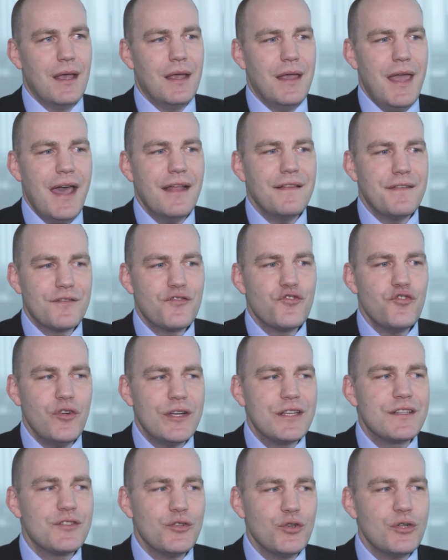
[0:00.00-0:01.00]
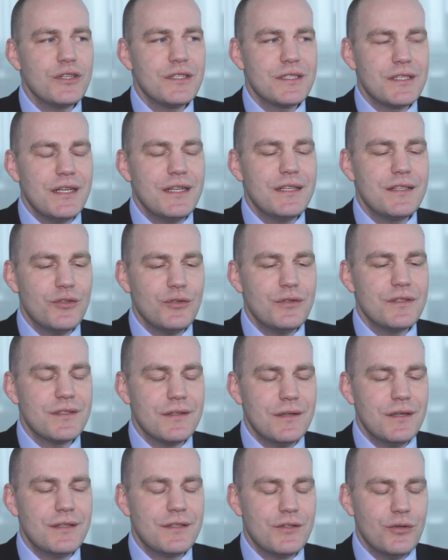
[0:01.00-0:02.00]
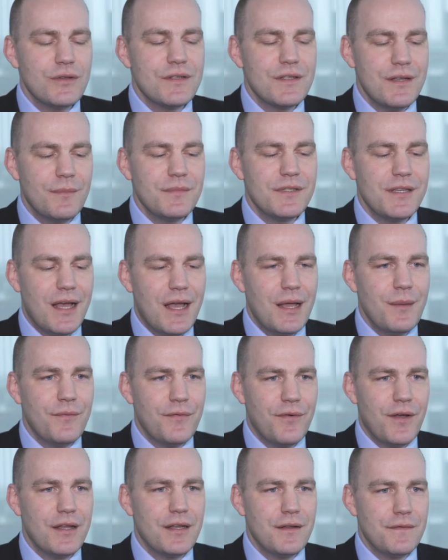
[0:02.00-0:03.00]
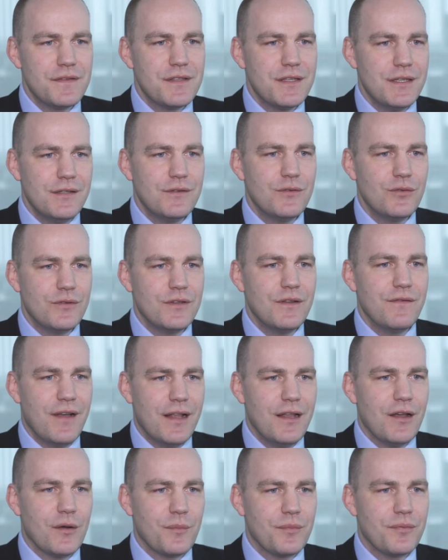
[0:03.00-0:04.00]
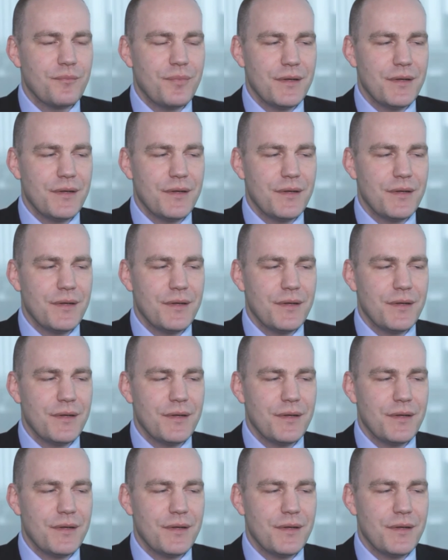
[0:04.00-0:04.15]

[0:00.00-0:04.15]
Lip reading: Yeah, it's true. It took some time for NFC to develop,